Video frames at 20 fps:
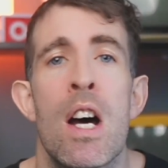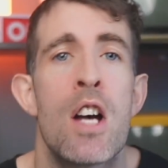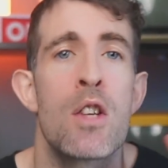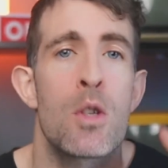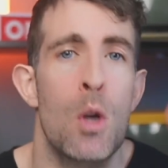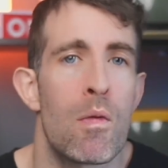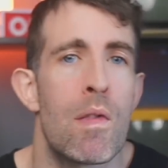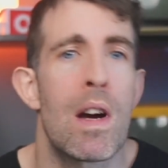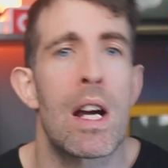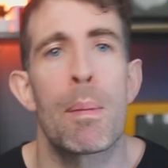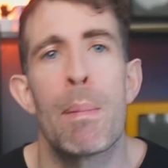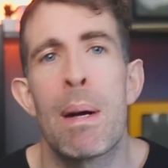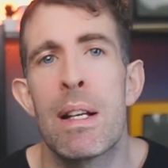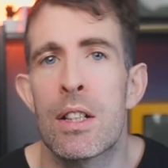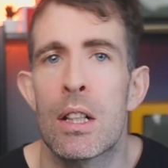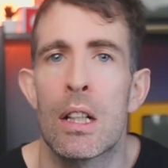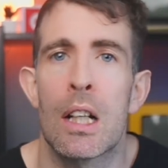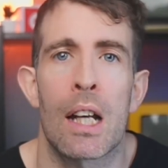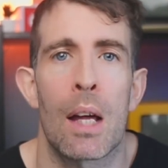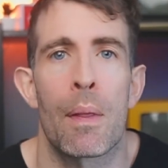so I recommend you
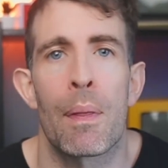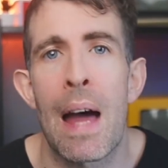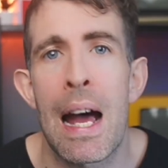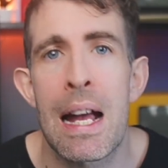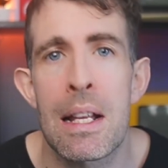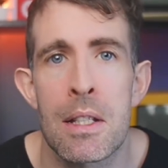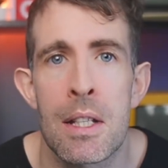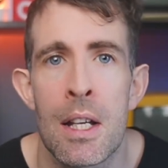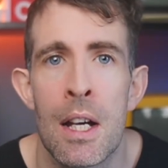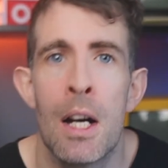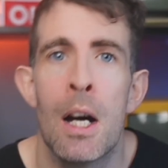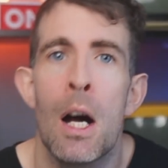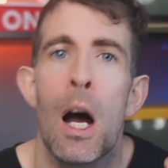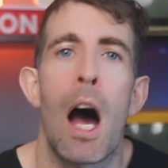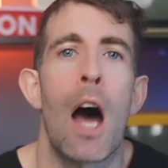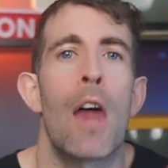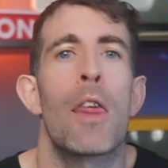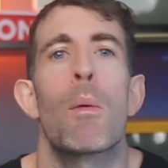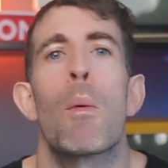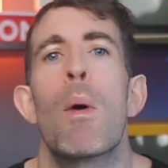look at that.
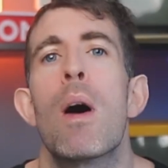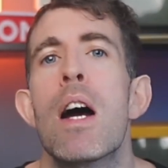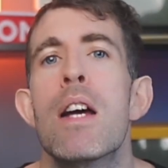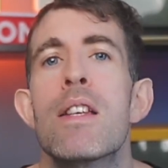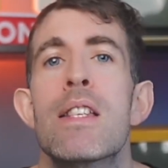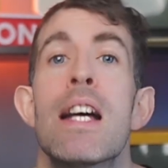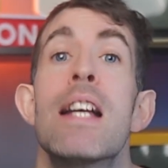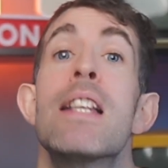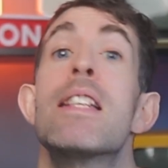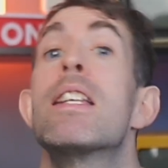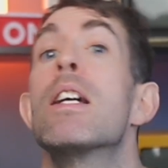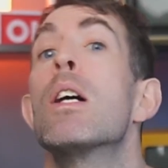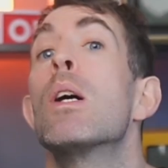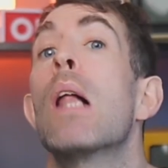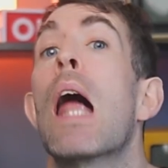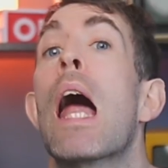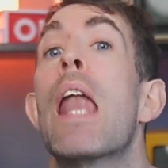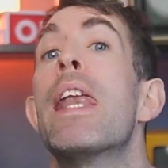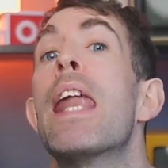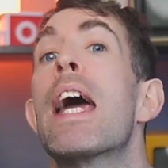Otherwise, until
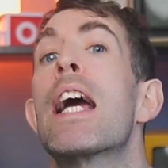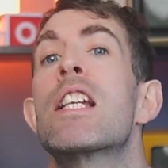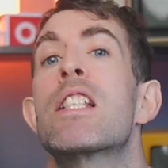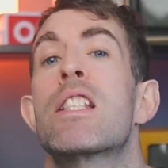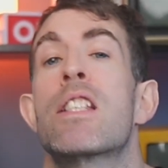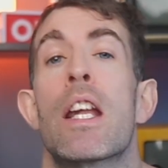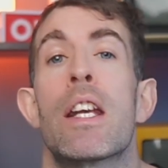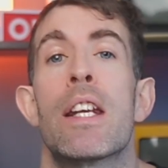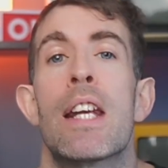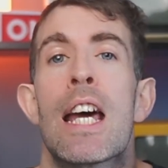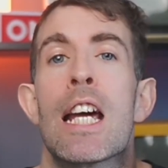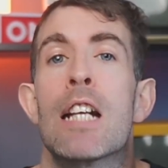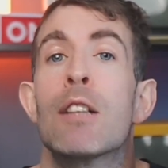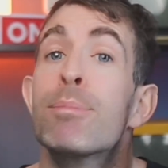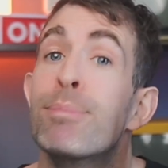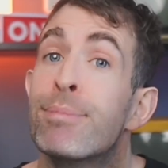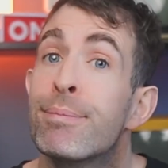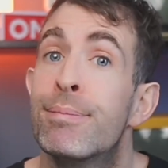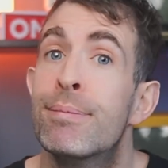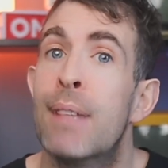next Sunday,
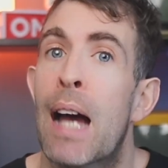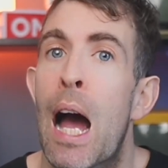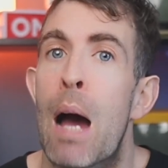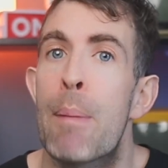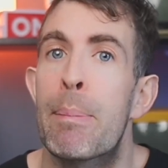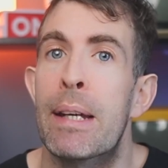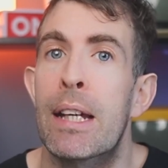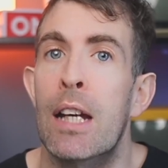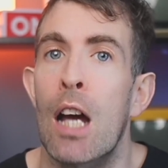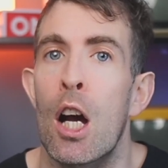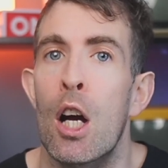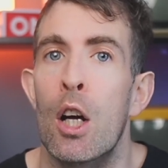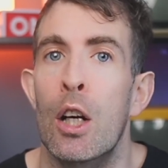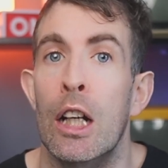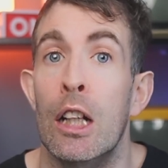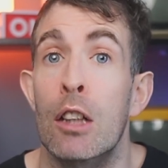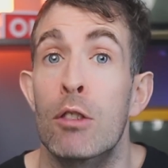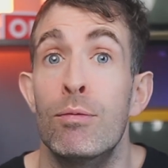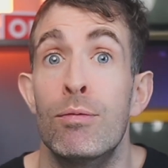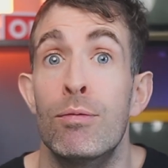happy coding.